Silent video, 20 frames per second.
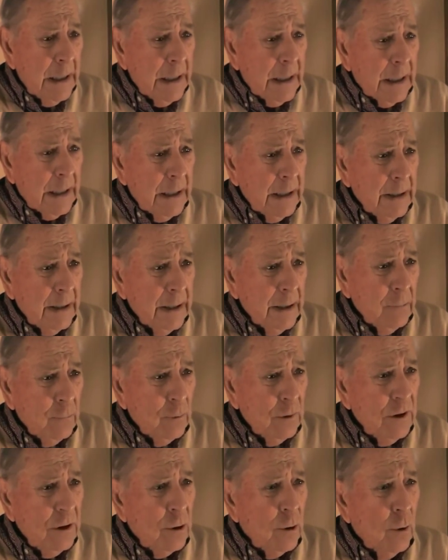and they
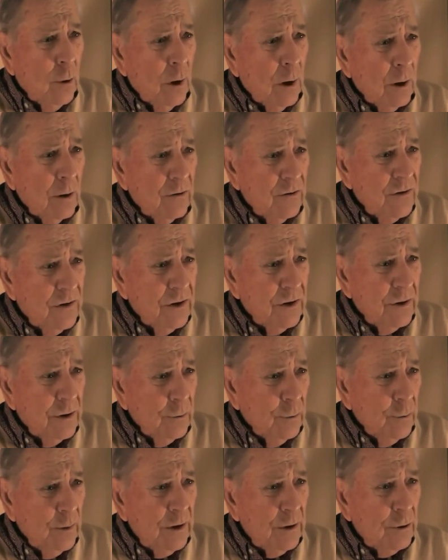wouldn't call us
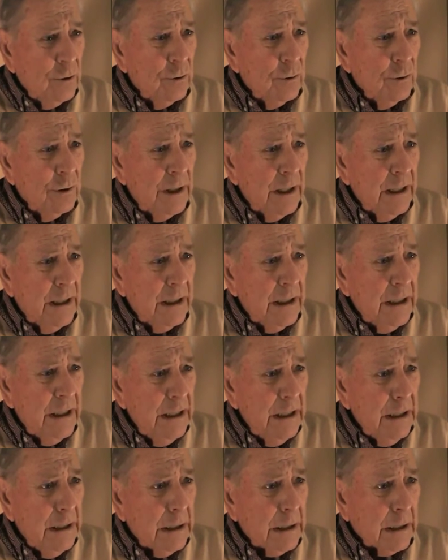until we turned
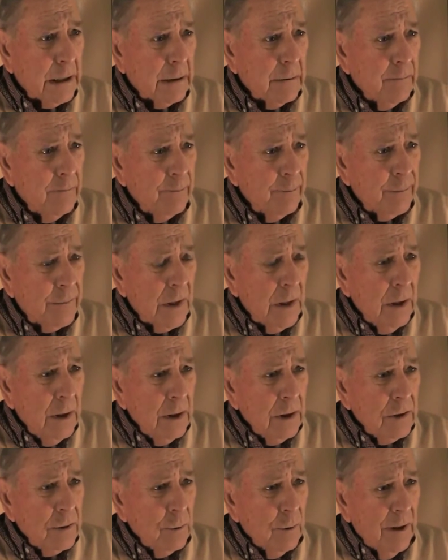18.
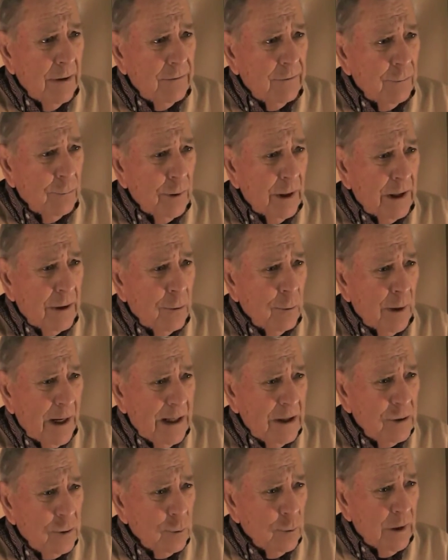So after I
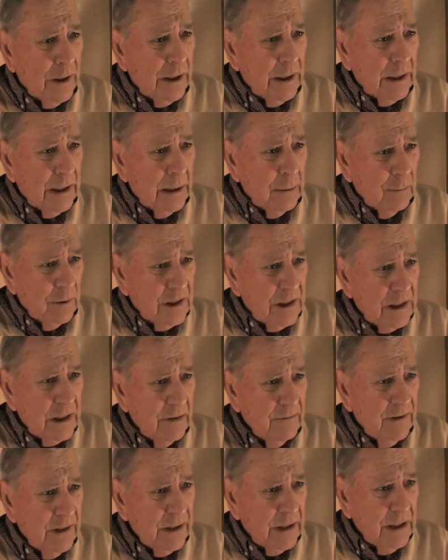graduated, I was
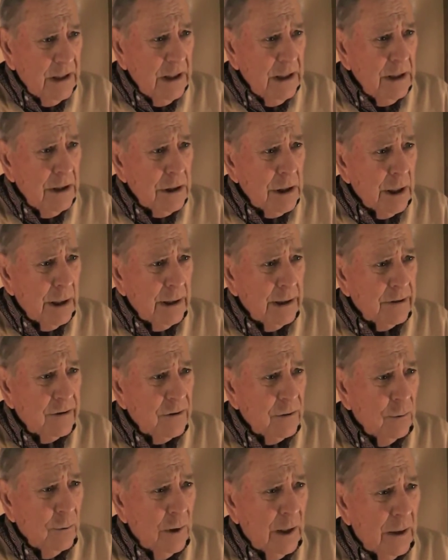17 yet,
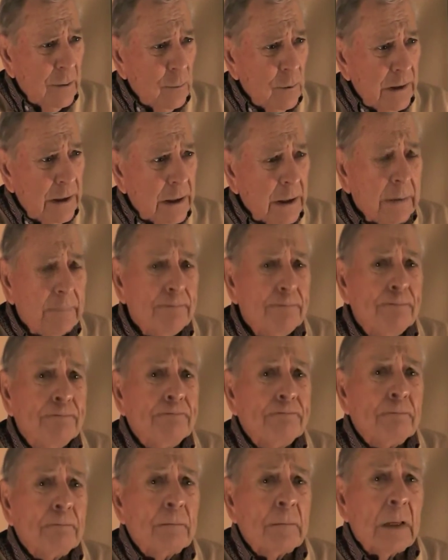so I went
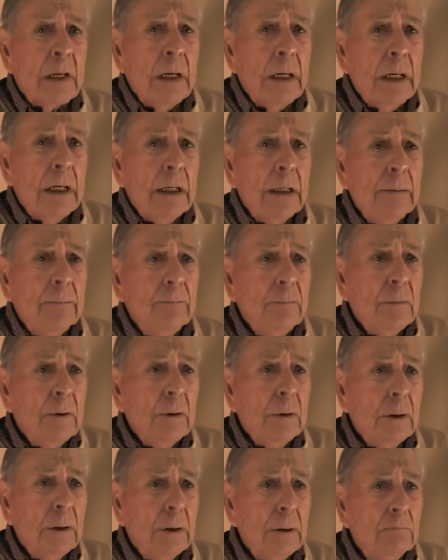and
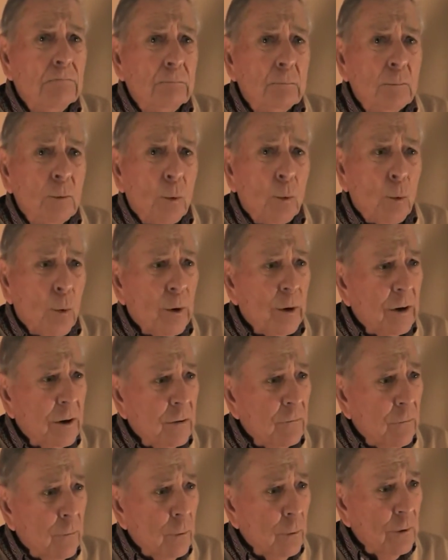
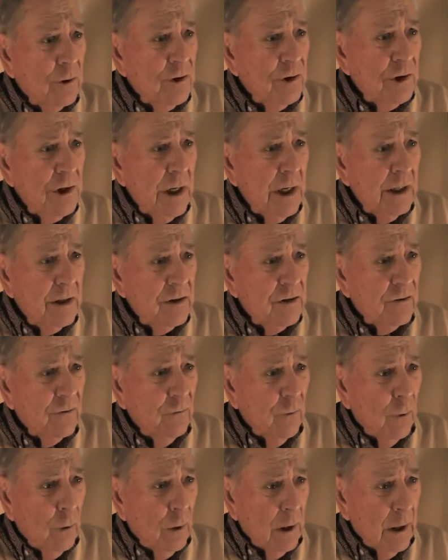worked for Chance
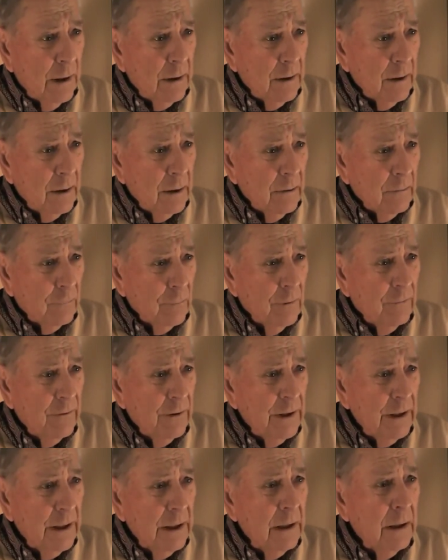Watt,
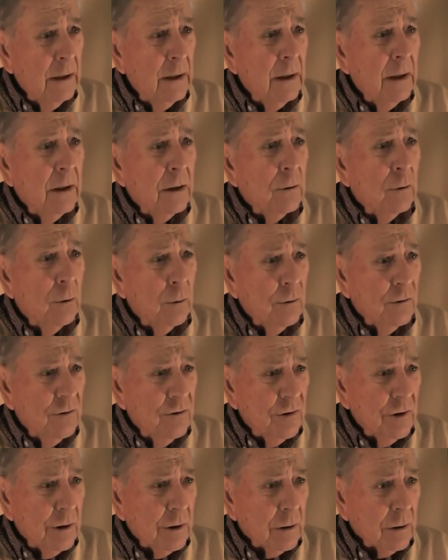riveting
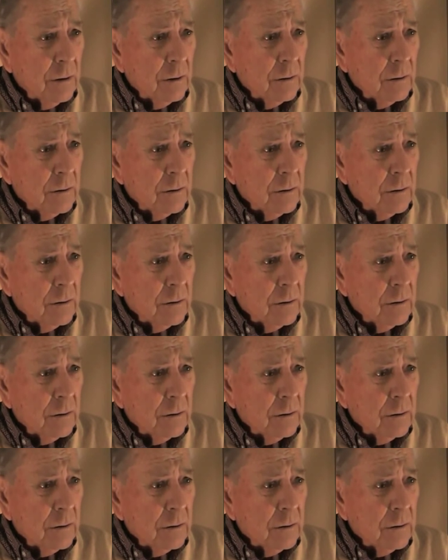Corsairs.